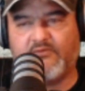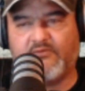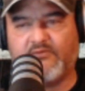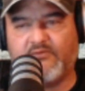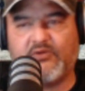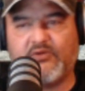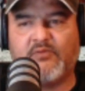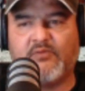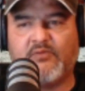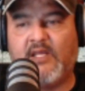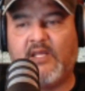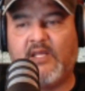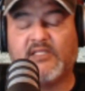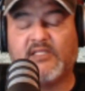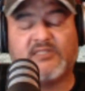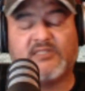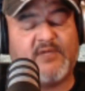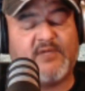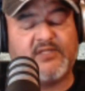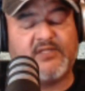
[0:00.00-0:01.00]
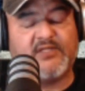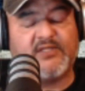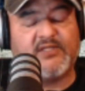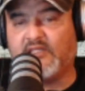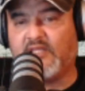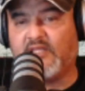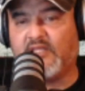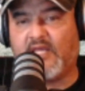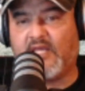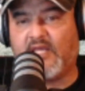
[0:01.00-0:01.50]
We do our Tuesday night
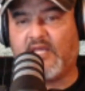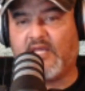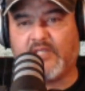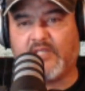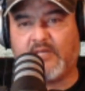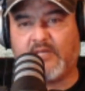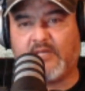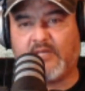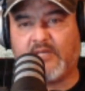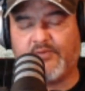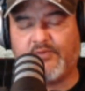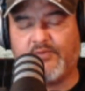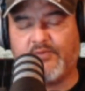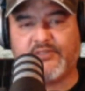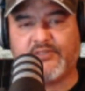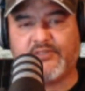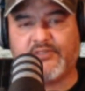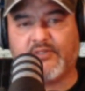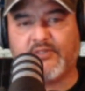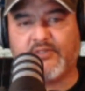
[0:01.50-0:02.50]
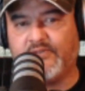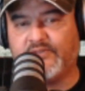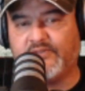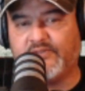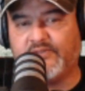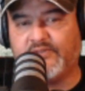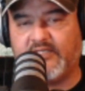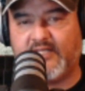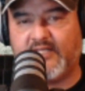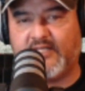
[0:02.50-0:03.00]
live show, 8
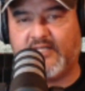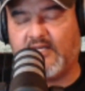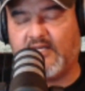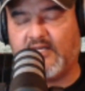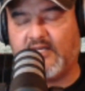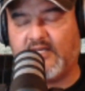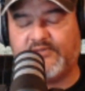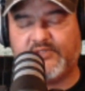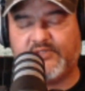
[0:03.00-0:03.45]
p.m.